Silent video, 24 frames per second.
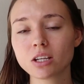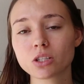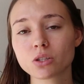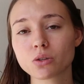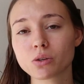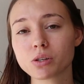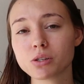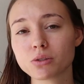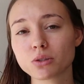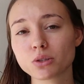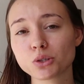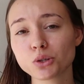
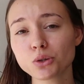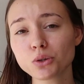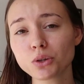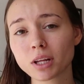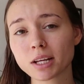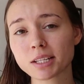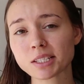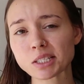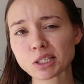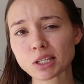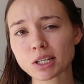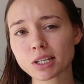So I use two
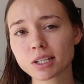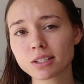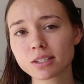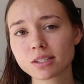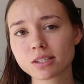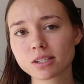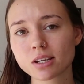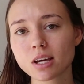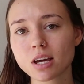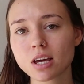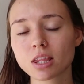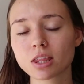
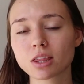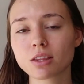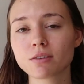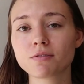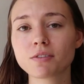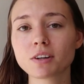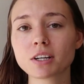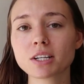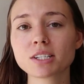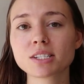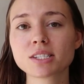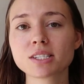cleansers. The
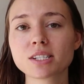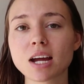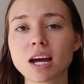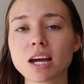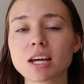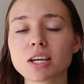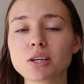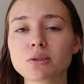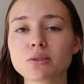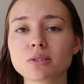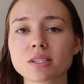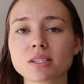first
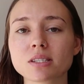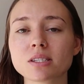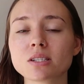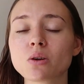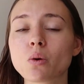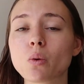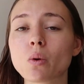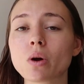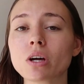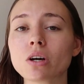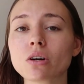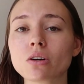I use is
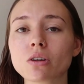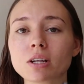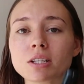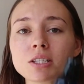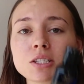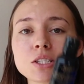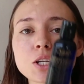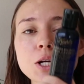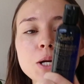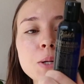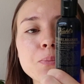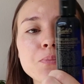an oil
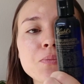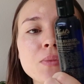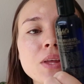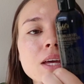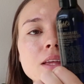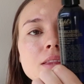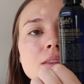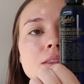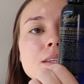cleanser.